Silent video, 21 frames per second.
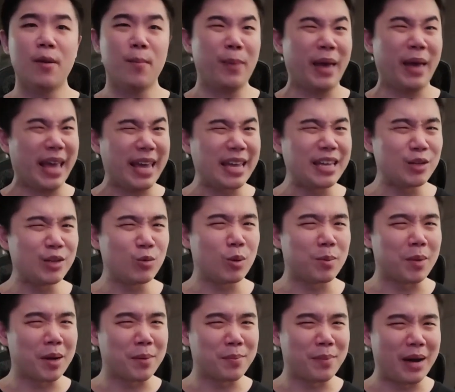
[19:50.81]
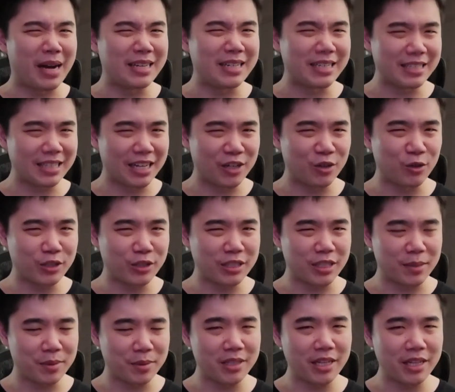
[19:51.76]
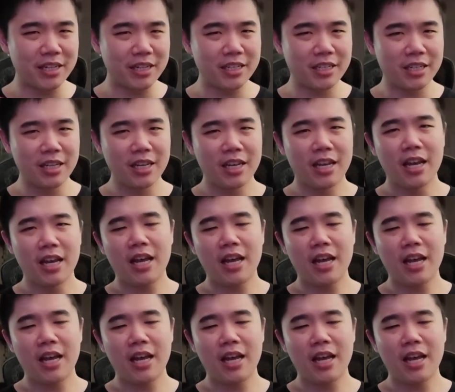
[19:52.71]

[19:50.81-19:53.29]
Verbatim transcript: pain when my mind is understimulated.